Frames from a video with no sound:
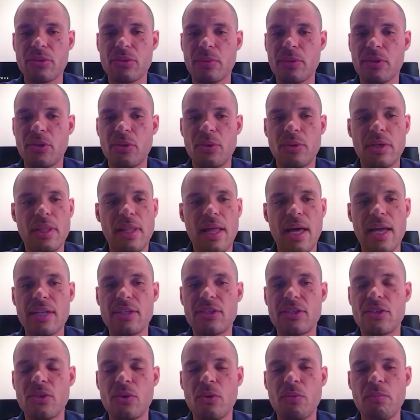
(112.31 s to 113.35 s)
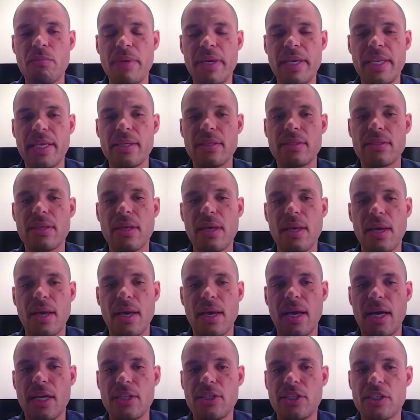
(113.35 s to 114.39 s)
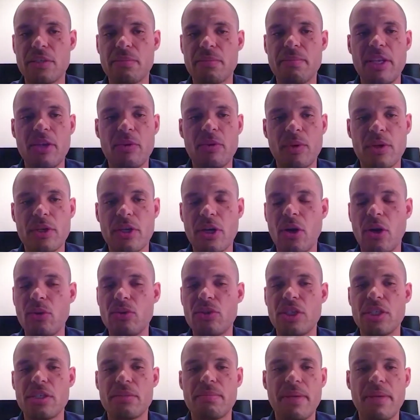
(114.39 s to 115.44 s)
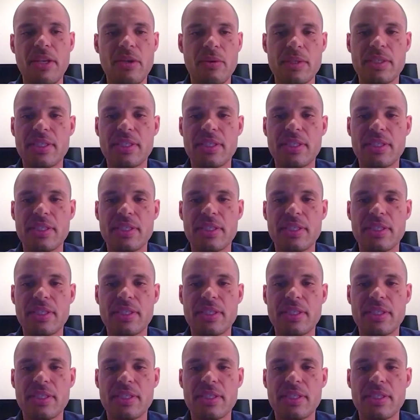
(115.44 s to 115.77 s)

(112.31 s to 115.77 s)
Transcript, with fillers: So we're doing a lot of Zoom meetings uh, just meeting with coaches, meeting with